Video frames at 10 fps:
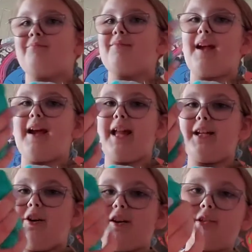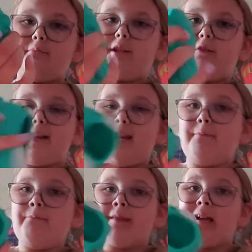I had a costume cutie.
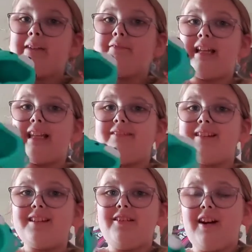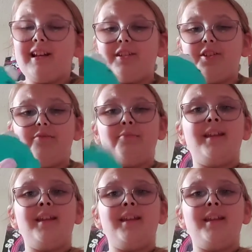I finally found a costume.